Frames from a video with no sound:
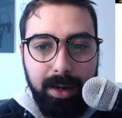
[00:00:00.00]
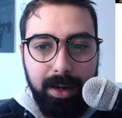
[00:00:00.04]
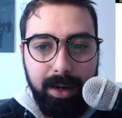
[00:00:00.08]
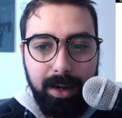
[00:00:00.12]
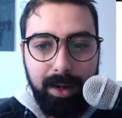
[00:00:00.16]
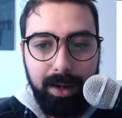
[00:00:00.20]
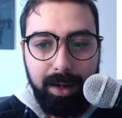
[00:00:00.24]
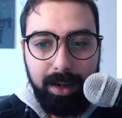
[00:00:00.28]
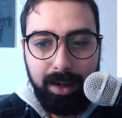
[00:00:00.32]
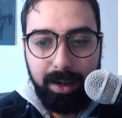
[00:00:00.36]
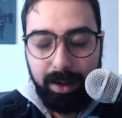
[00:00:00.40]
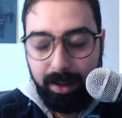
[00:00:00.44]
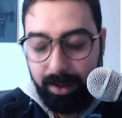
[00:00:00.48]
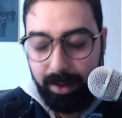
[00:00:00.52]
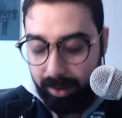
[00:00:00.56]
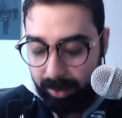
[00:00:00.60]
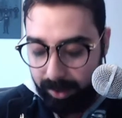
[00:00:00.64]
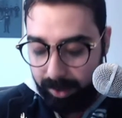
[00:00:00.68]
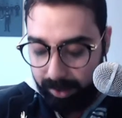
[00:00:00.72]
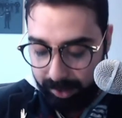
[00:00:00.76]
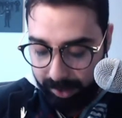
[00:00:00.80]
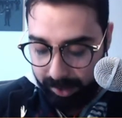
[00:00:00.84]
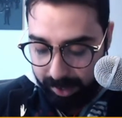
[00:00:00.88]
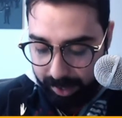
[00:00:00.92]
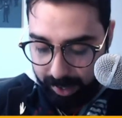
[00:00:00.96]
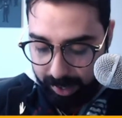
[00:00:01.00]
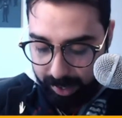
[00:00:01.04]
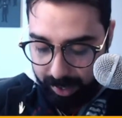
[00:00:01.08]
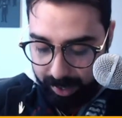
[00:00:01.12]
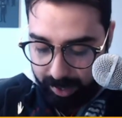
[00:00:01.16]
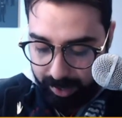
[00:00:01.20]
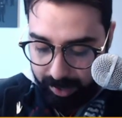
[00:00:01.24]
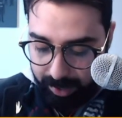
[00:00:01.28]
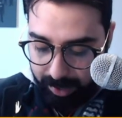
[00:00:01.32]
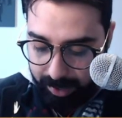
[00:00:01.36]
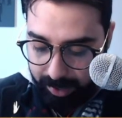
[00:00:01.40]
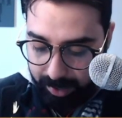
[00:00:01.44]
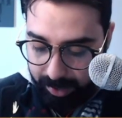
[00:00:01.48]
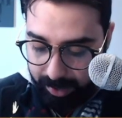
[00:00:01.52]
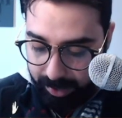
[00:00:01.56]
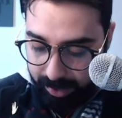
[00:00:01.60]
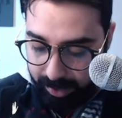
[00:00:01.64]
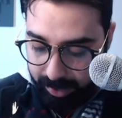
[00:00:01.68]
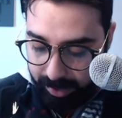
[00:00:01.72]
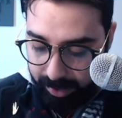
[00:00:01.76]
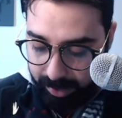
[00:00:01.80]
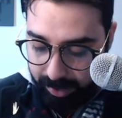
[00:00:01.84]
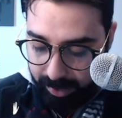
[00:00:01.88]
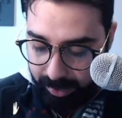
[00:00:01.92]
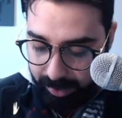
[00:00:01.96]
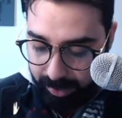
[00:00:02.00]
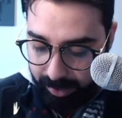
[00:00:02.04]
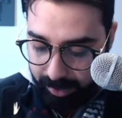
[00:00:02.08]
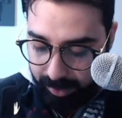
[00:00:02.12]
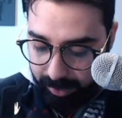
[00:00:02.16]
Nobody speaks.